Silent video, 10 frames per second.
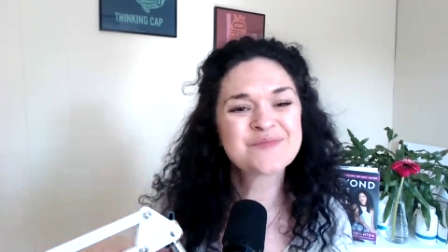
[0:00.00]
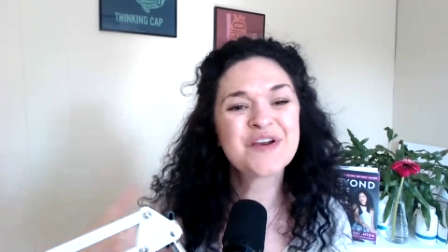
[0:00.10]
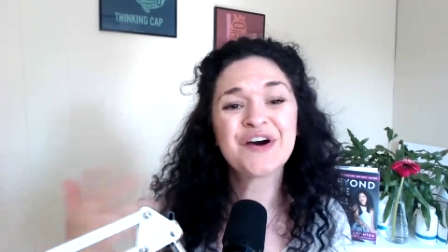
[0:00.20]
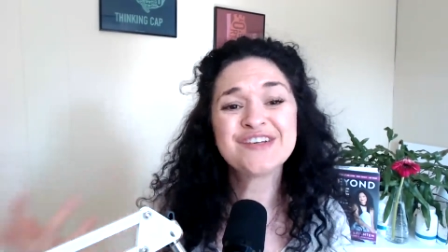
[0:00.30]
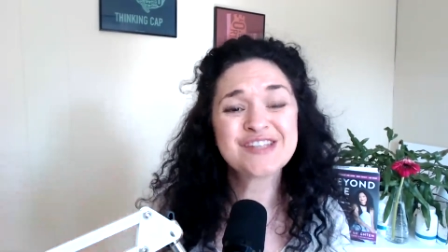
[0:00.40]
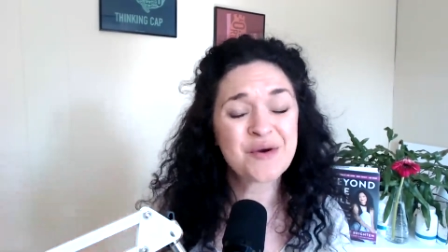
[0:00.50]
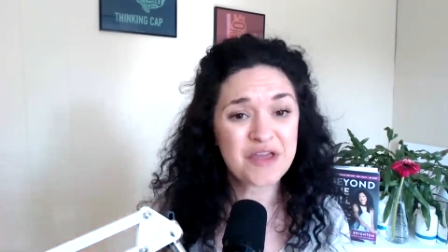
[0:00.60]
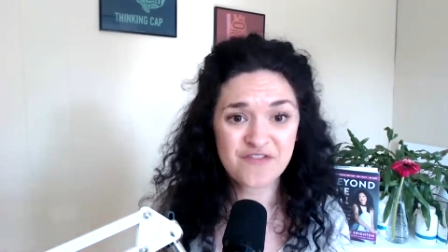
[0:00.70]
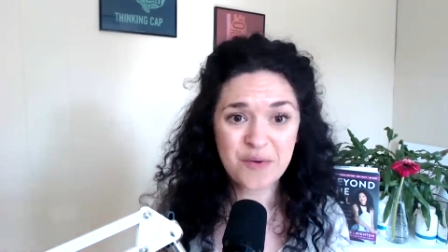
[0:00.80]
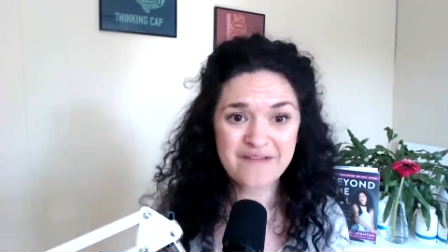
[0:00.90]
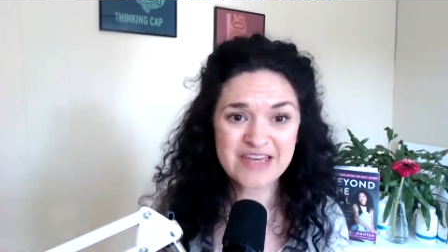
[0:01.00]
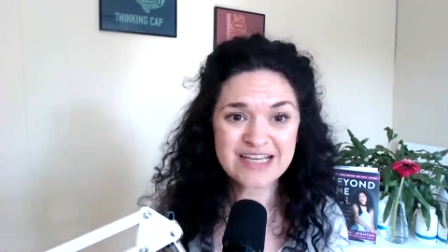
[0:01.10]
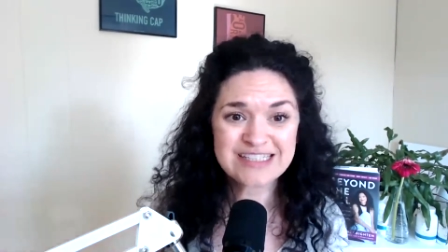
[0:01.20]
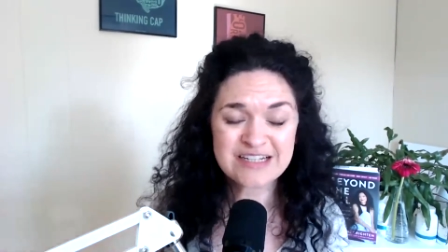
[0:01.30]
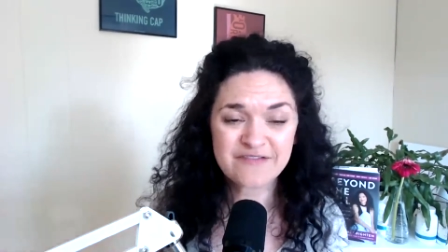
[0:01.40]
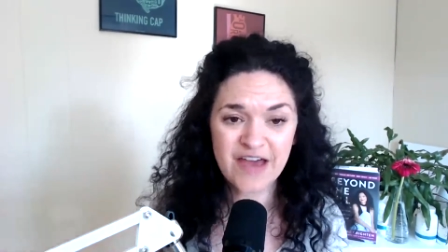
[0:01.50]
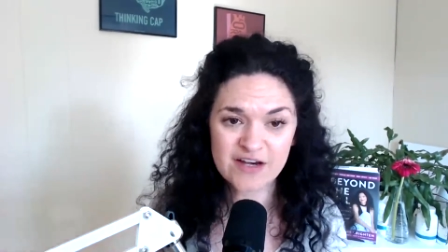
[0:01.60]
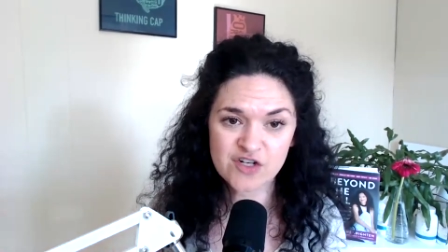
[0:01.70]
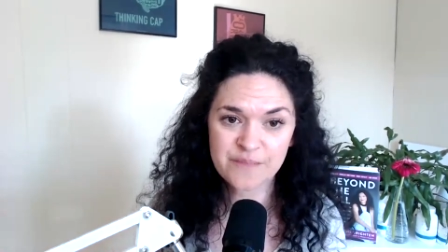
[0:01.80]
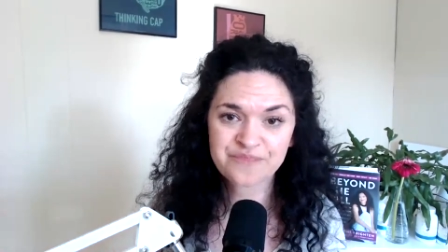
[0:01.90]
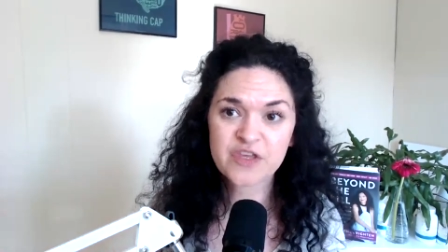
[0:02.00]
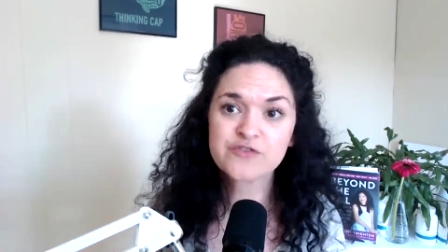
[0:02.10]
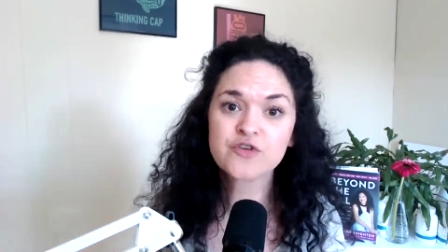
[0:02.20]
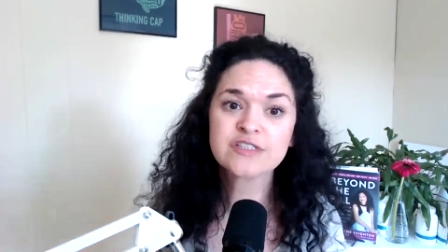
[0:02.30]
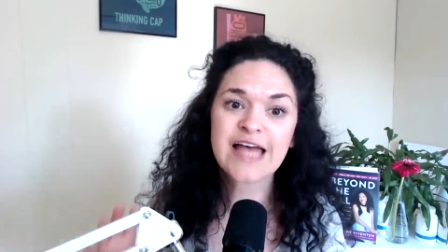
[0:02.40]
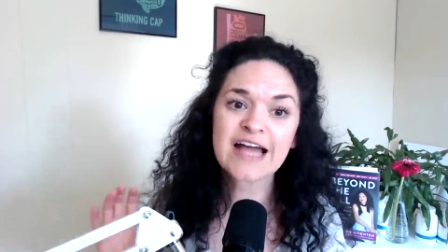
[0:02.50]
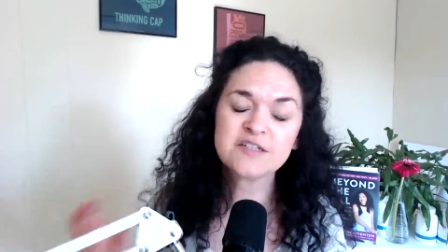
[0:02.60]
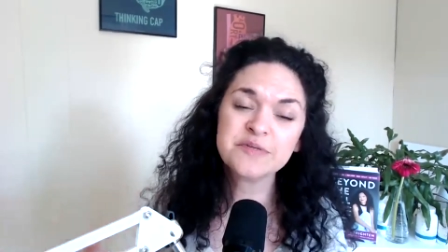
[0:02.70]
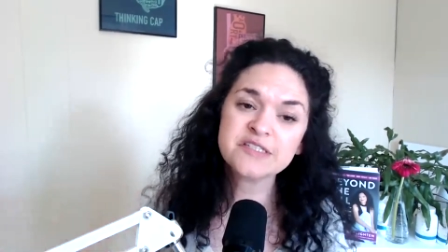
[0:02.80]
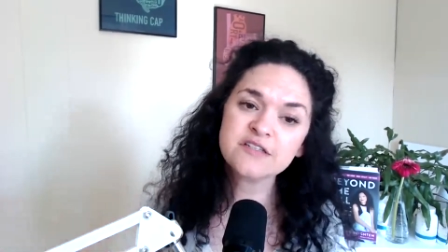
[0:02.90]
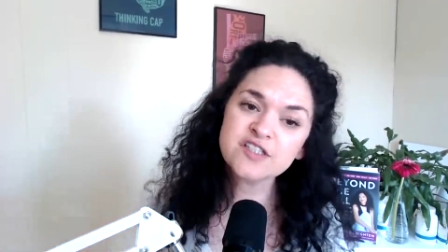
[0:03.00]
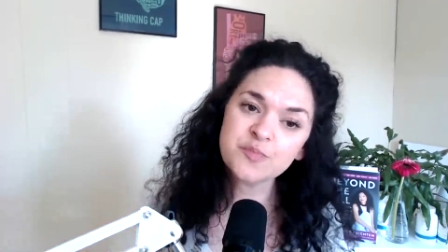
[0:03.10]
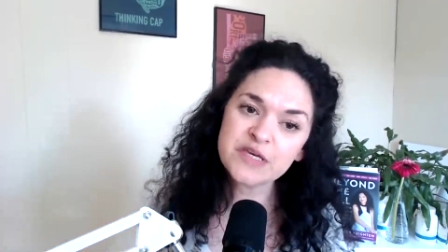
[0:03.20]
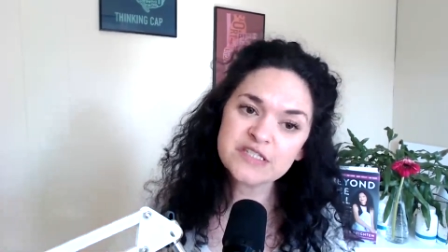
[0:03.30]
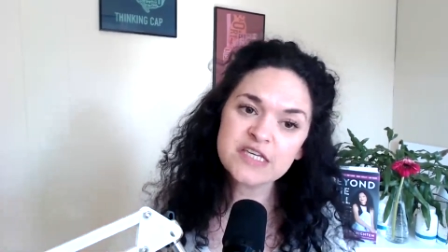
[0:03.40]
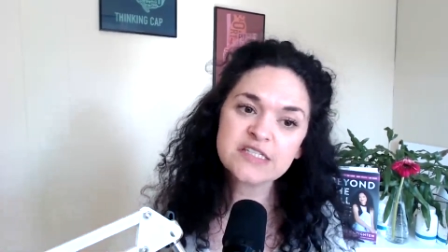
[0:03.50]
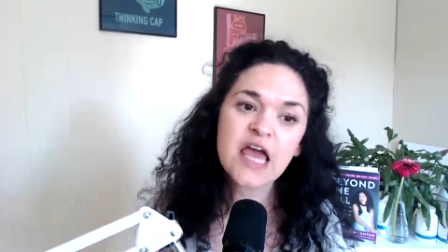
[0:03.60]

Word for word: but also if you have a yeast infection, because those lactobacillus species